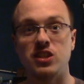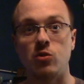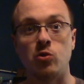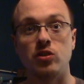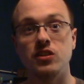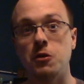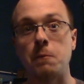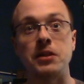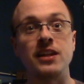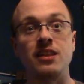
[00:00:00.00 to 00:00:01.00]
in order. You
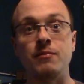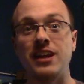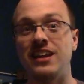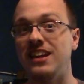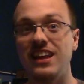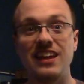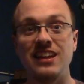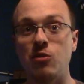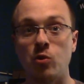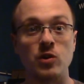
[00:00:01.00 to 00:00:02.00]
can play them in
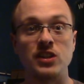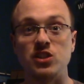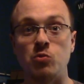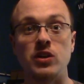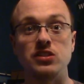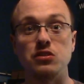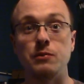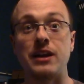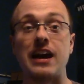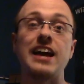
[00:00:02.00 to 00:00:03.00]
any order as you want to,
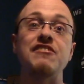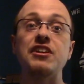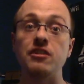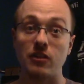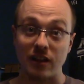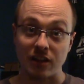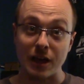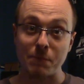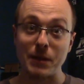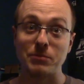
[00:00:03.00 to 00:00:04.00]
but I've heard a
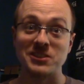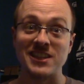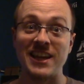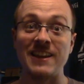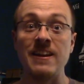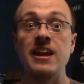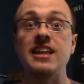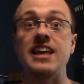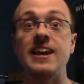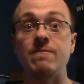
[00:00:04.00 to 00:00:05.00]
lot of people say
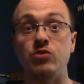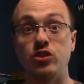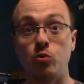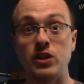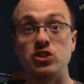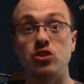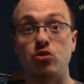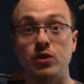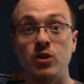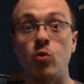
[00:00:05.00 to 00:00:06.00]
that The Witcher
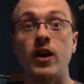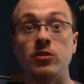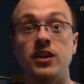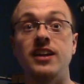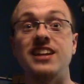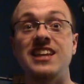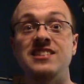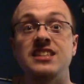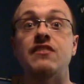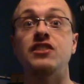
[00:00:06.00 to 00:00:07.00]
3 Wild Hunt
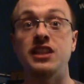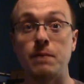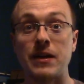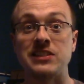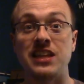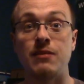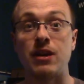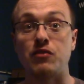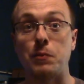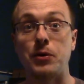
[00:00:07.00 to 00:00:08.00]
is definitely the best game
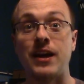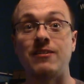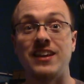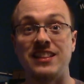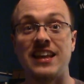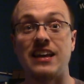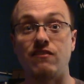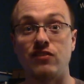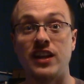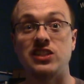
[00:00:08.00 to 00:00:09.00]
ever put out in that
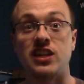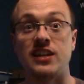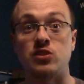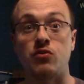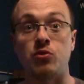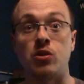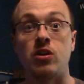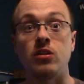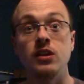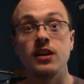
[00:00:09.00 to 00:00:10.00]
franchise
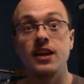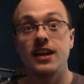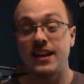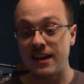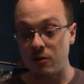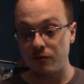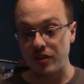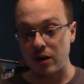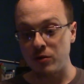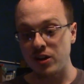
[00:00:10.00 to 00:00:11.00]
overall. Now,
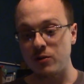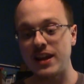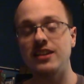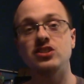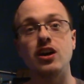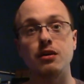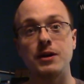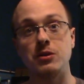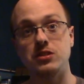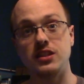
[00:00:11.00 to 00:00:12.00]
I want to go ahead and talk
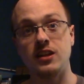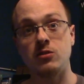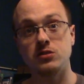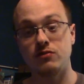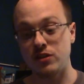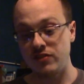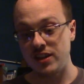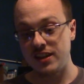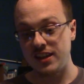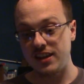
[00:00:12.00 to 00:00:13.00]
about Geralt of
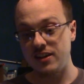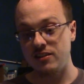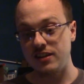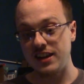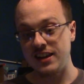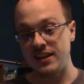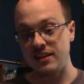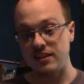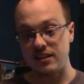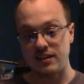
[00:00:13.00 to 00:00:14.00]
Rivia here in